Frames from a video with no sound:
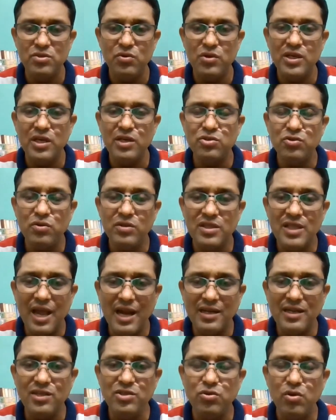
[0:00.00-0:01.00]
Okay, so
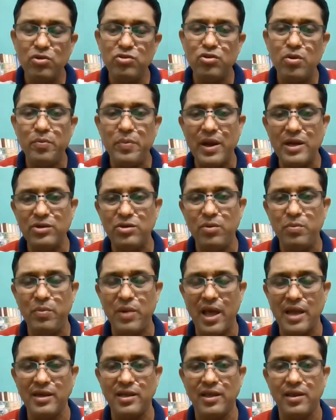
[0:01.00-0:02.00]
that is also part of
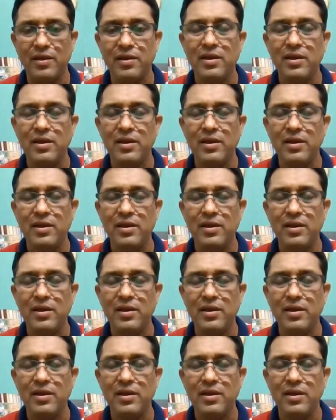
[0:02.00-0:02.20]
planning.